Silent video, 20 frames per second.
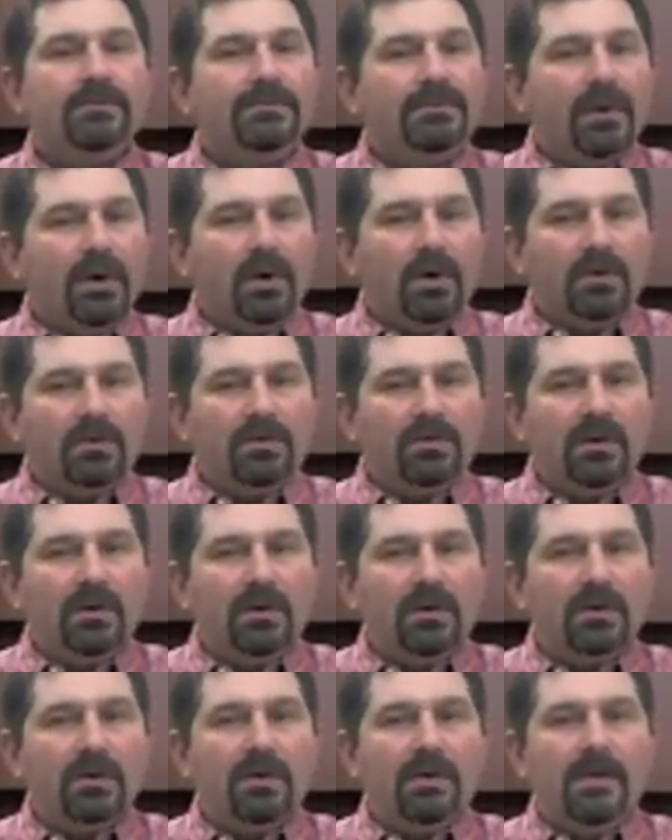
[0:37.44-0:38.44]
First,
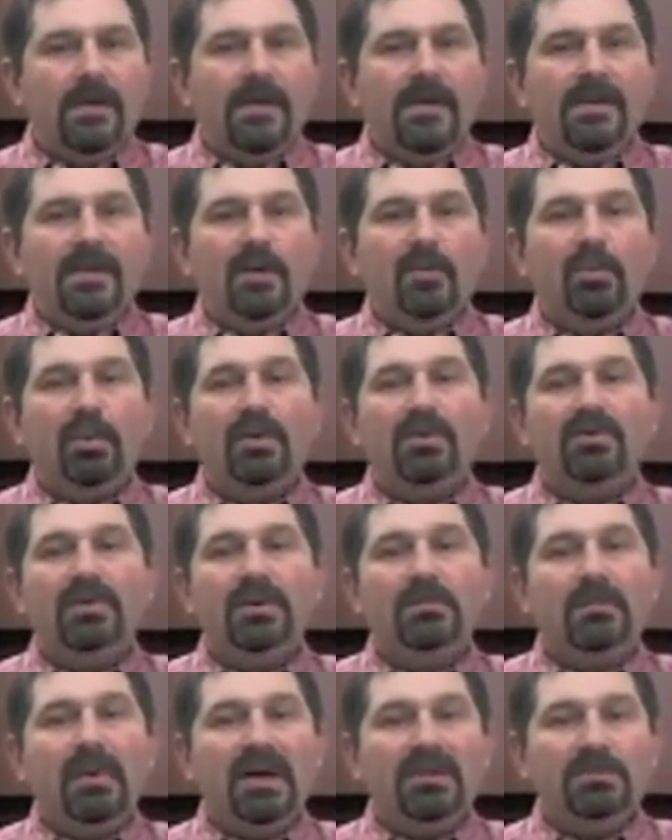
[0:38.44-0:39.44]
the
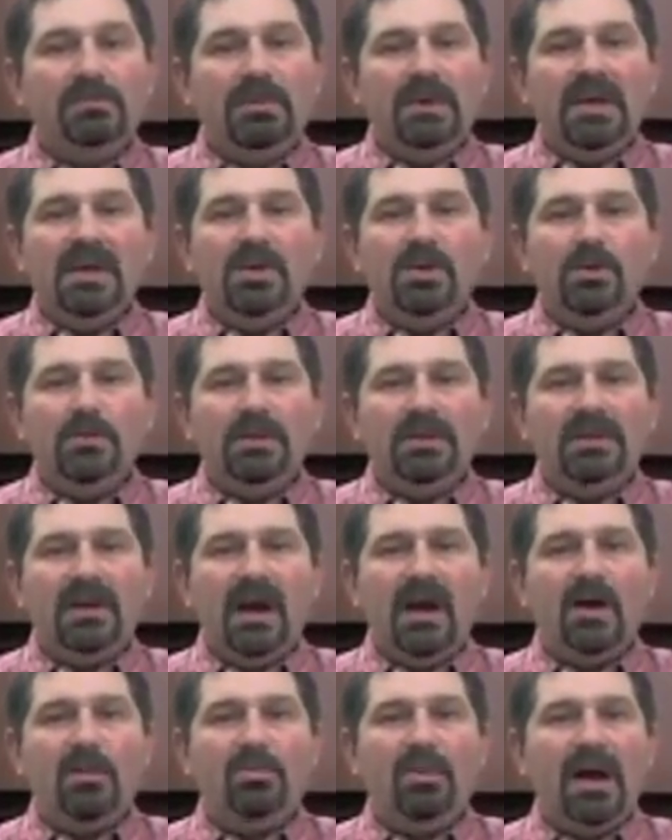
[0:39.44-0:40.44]
person must be a human
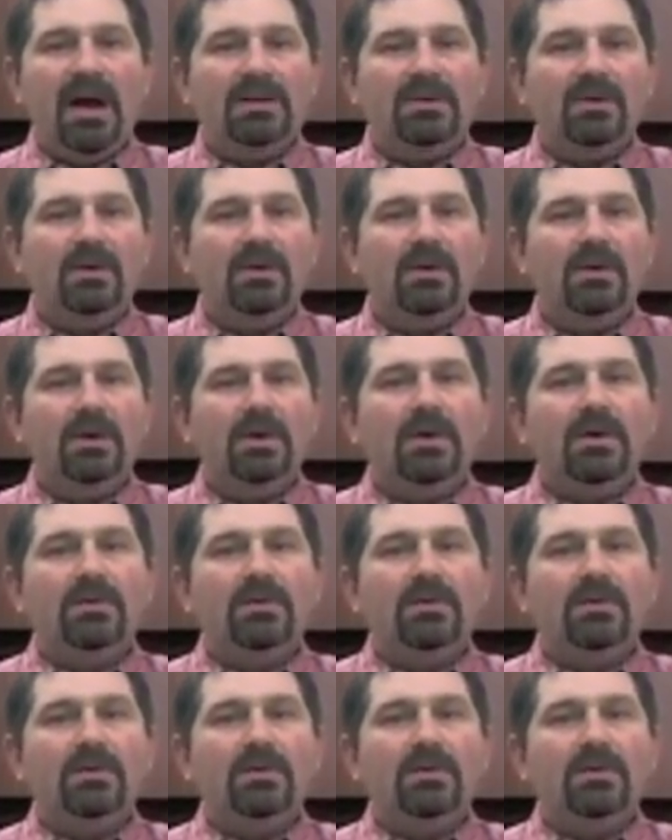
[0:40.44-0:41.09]
chiropractor